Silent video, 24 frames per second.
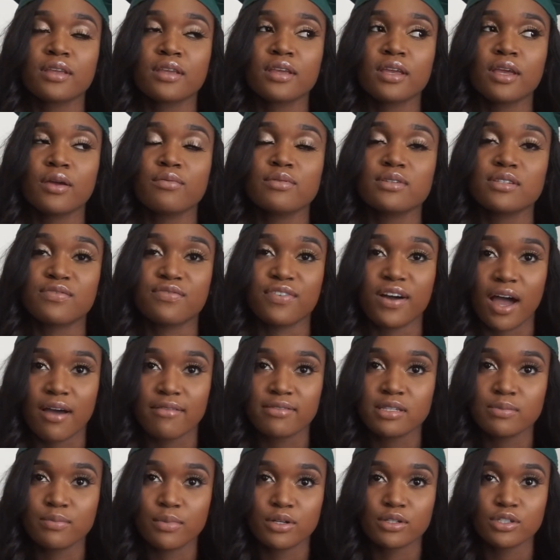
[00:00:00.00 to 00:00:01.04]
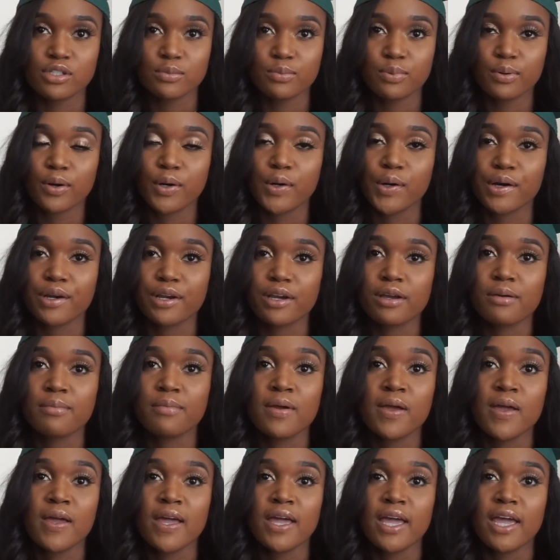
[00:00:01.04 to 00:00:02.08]
It was a 5-semester program,
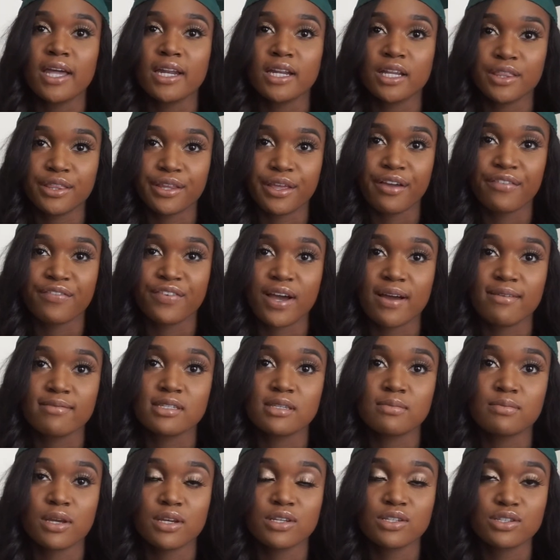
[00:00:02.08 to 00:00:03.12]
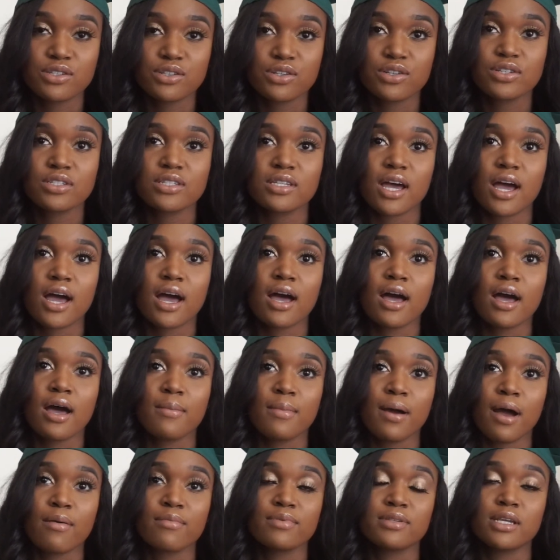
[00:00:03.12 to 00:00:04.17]
and in that 5 semesters,
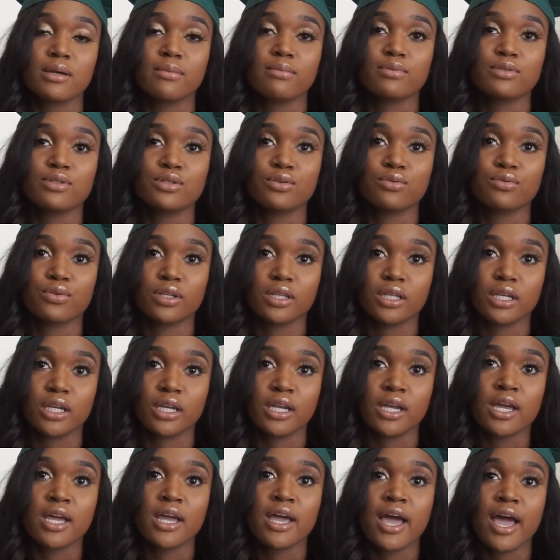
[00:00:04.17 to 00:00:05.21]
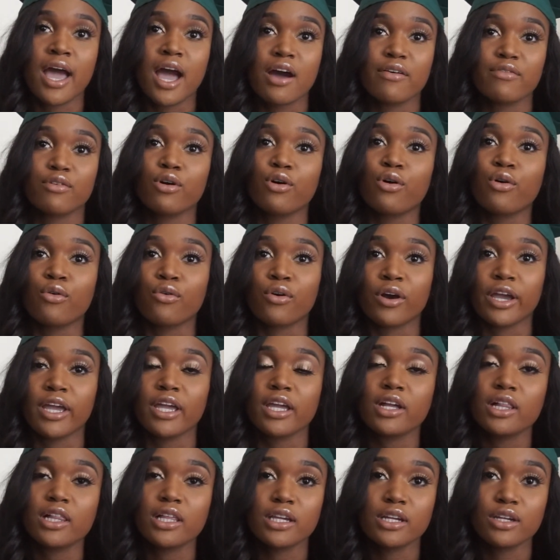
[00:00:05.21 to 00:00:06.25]
I was able to really have a
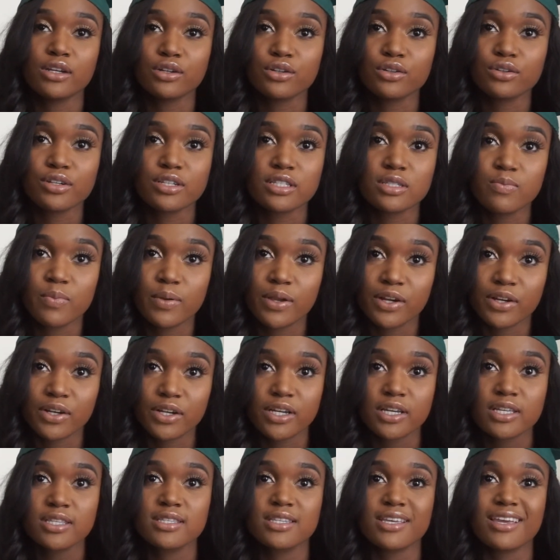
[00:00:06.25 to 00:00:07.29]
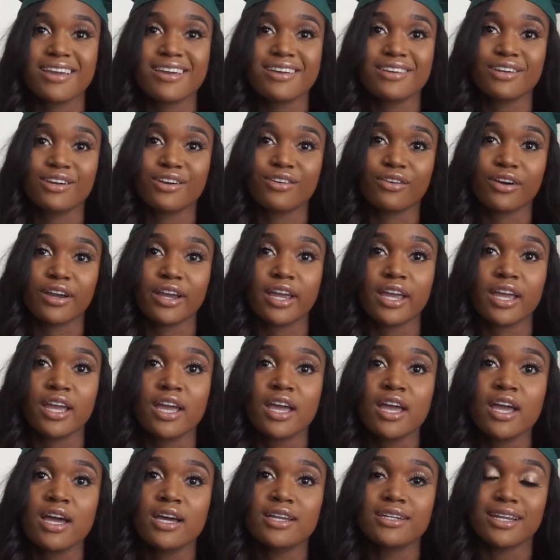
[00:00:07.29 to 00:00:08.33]
great clinical experience and a great
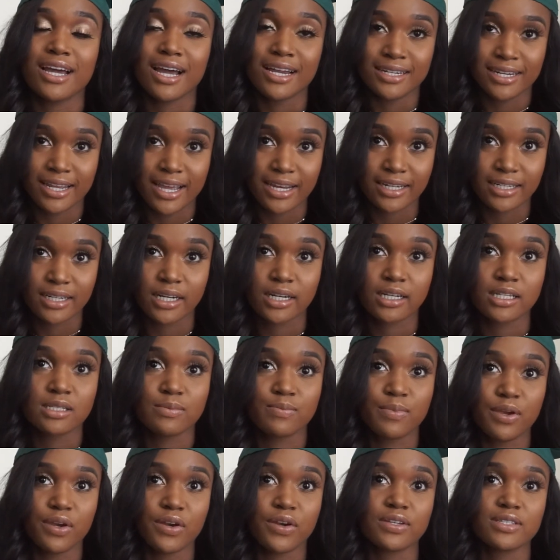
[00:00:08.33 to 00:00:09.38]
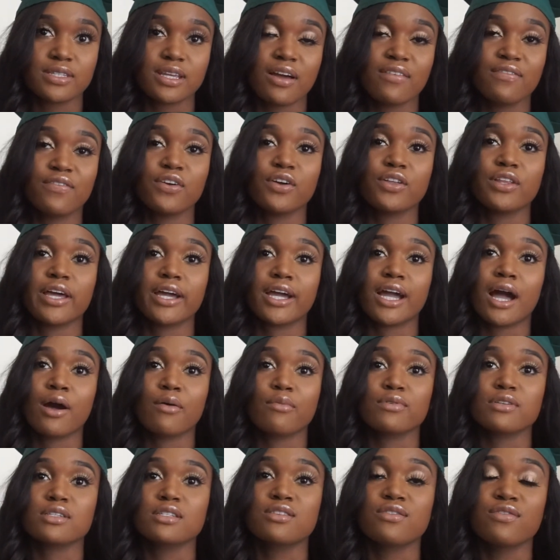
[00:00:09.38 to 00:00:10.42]
didactic experience. I feel like I
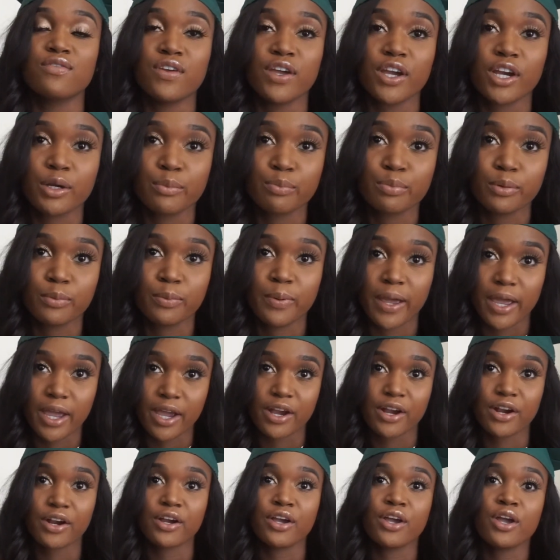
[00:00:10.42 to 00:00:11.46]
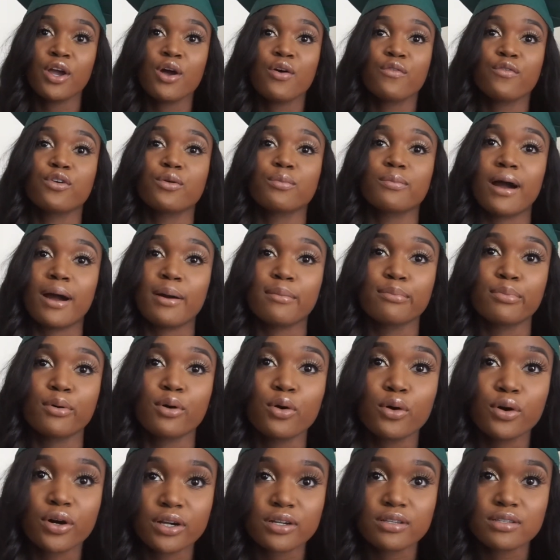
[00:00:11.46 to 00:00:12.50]
was very prepared for my
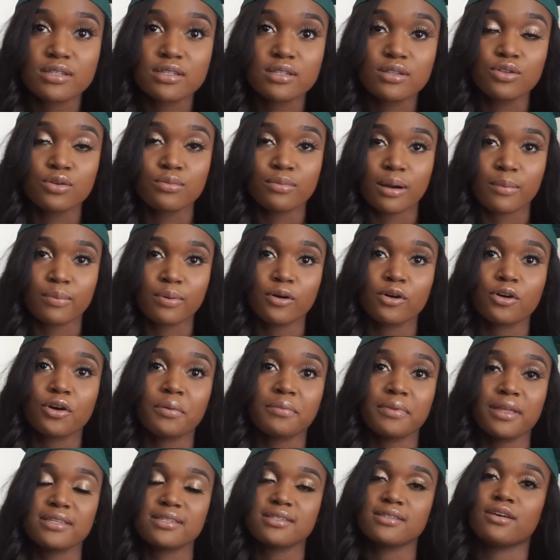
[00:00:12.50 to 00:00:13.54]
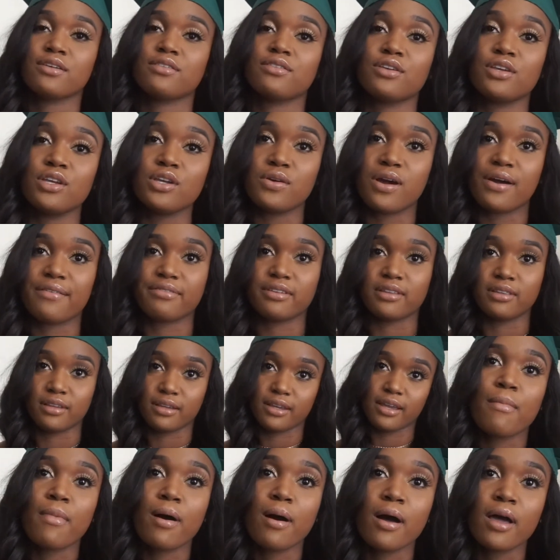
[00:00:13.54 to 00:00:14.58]
boards through my program. That's another thing you have to look
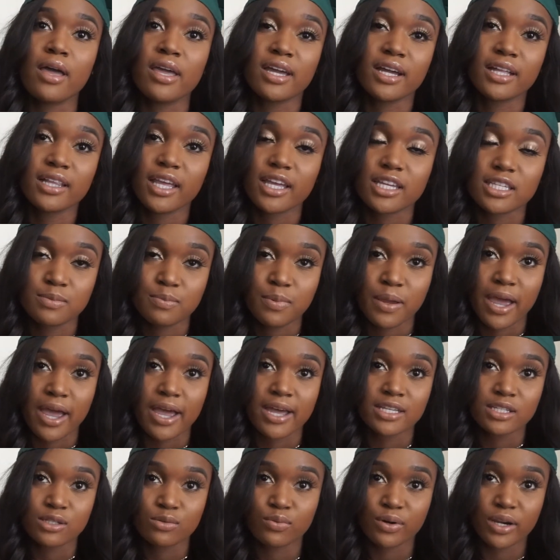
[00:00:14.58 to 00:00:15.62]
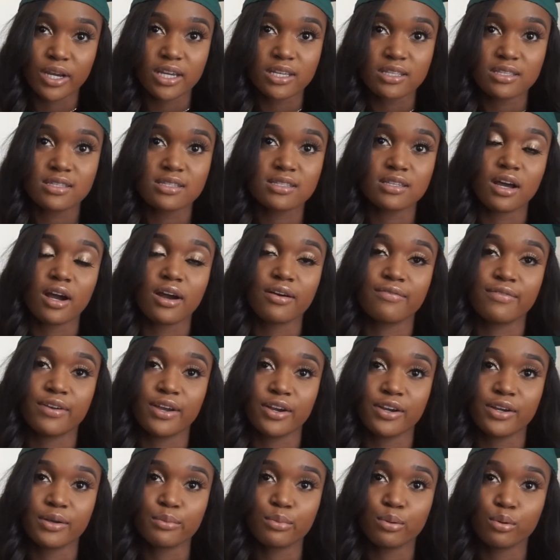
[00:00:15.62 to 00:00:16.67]
at. NCLEX pass rates are
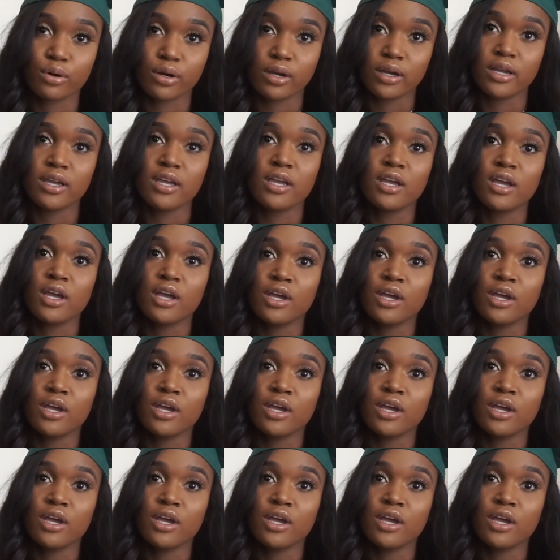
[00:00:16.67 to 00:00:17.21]
very important.